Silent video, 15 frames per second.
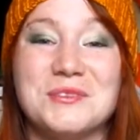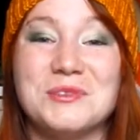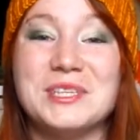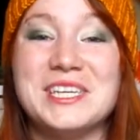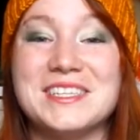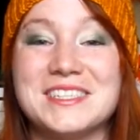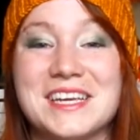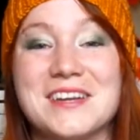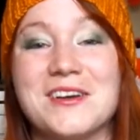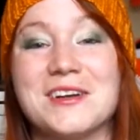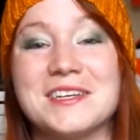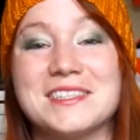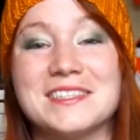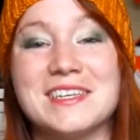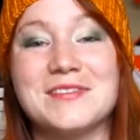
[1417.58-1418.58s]
Release date
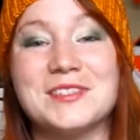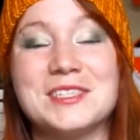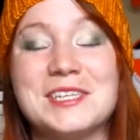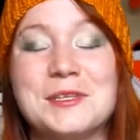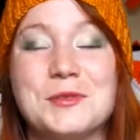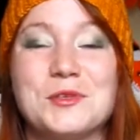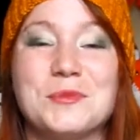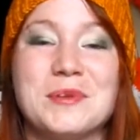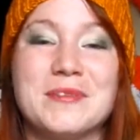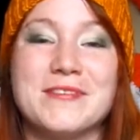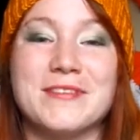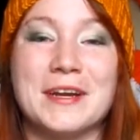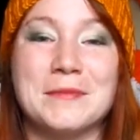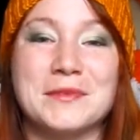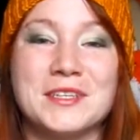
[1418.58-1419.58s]
August 17th. You'll be able
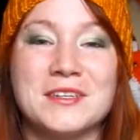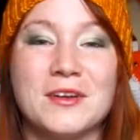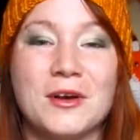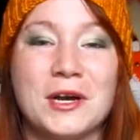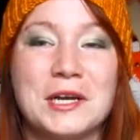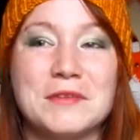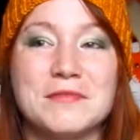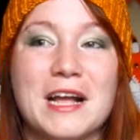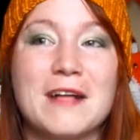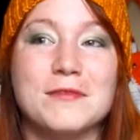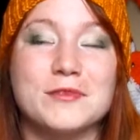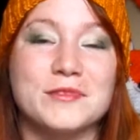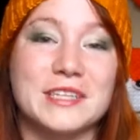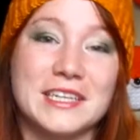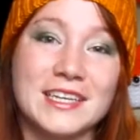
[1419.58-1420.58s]
to find it on
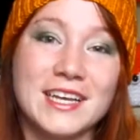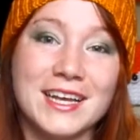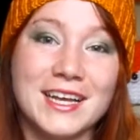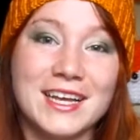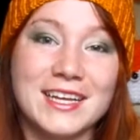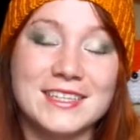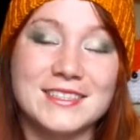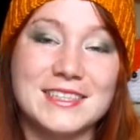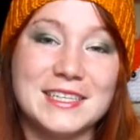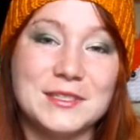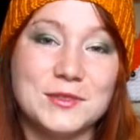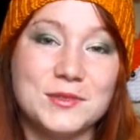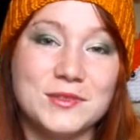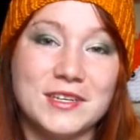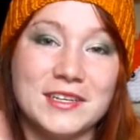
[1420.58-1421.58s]
Ravelry. Stay
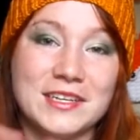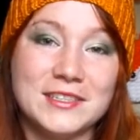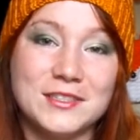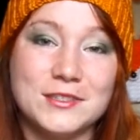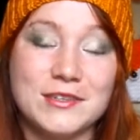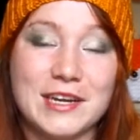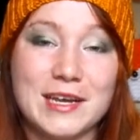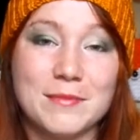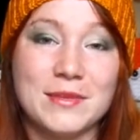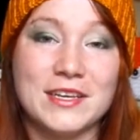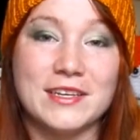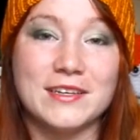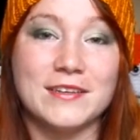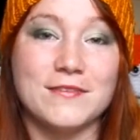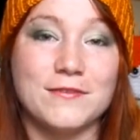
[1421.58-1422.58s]
tuned on Instagram
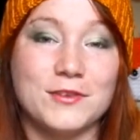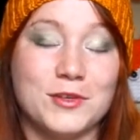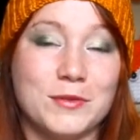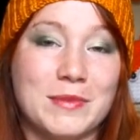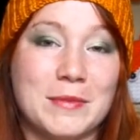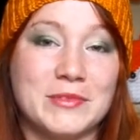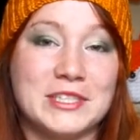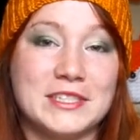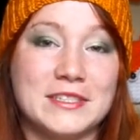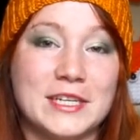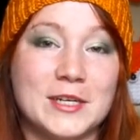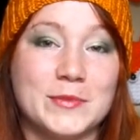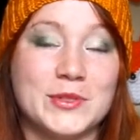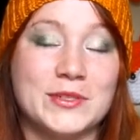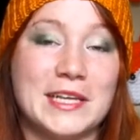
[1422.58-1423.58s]
if your memory is
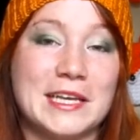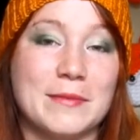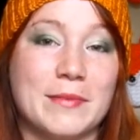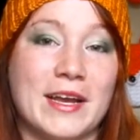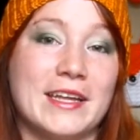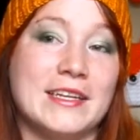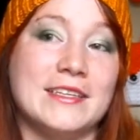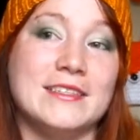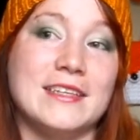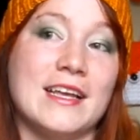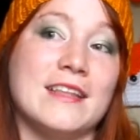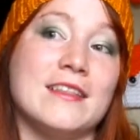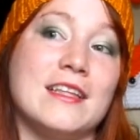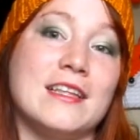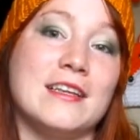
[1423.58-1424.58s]
terrible like mine is,
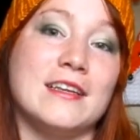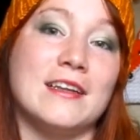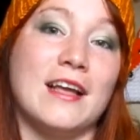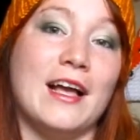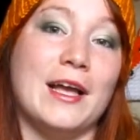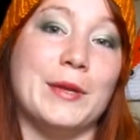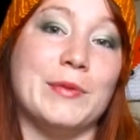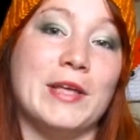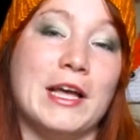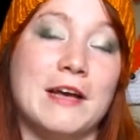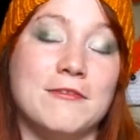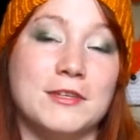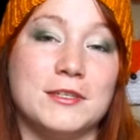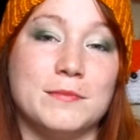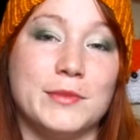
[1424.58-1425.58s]
and then I will
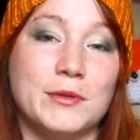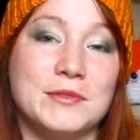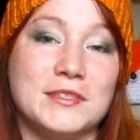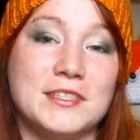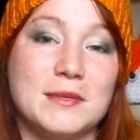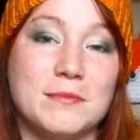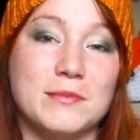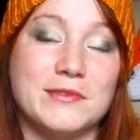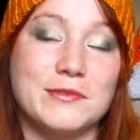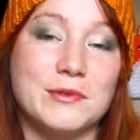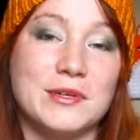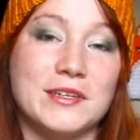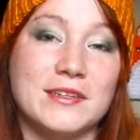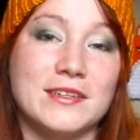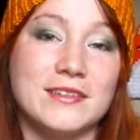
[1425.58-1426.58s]
have a post up
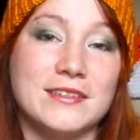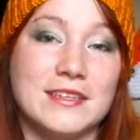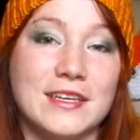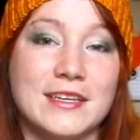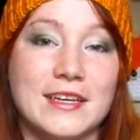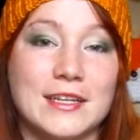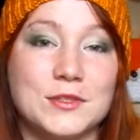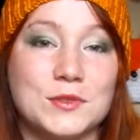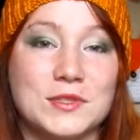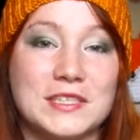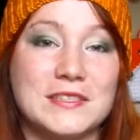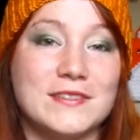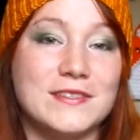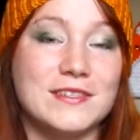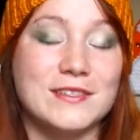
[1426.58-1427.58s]
before it gets
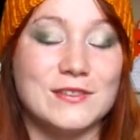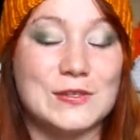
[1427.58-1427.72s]
released.